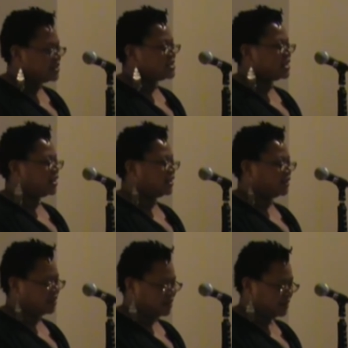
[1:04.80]
Say
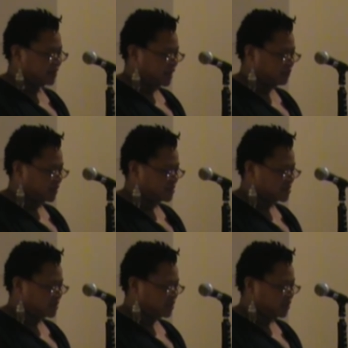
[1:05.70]
it, name
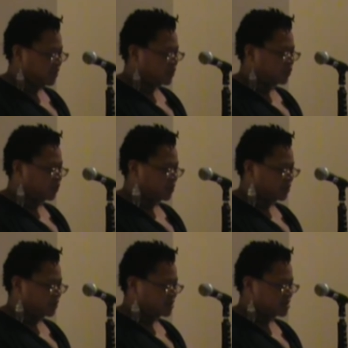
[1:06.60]
it, the
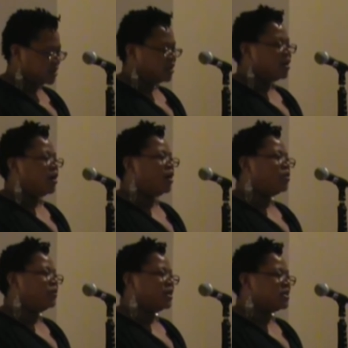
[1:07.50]
word,
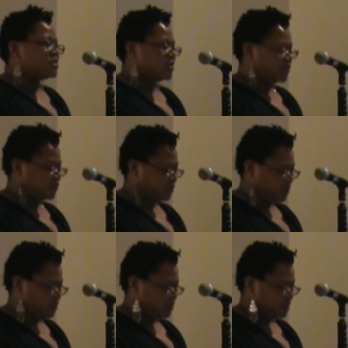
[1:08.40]
always the
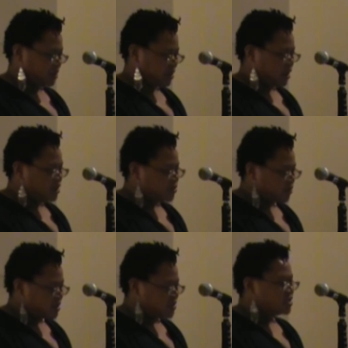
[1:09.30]
word.
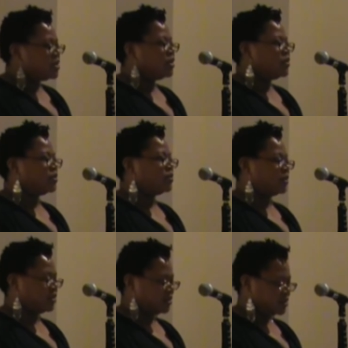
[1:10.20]
Trust the
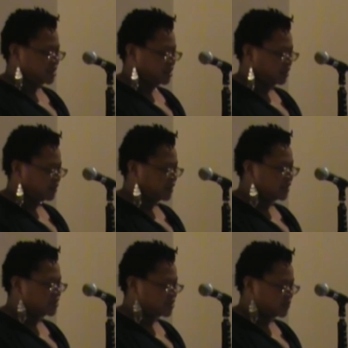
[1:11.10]
word,
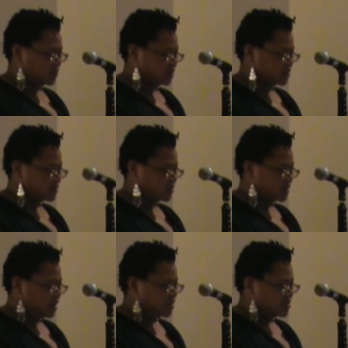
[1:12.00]
that is yours.
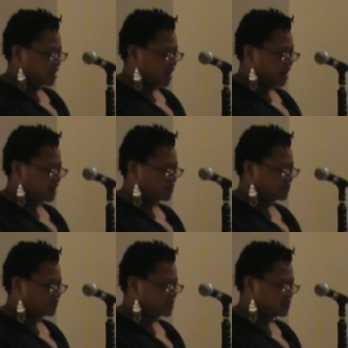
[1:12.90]
To
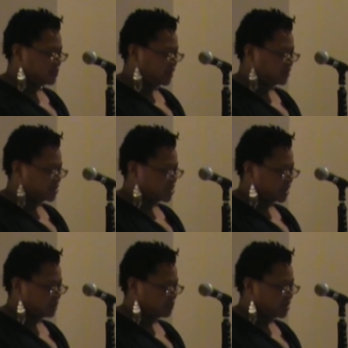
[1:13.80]
have, to make the
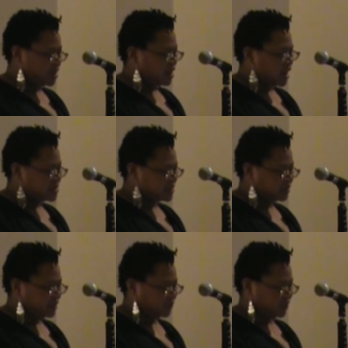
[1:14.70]
shape as
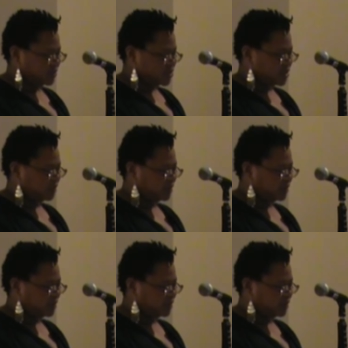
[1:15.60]
cleavage,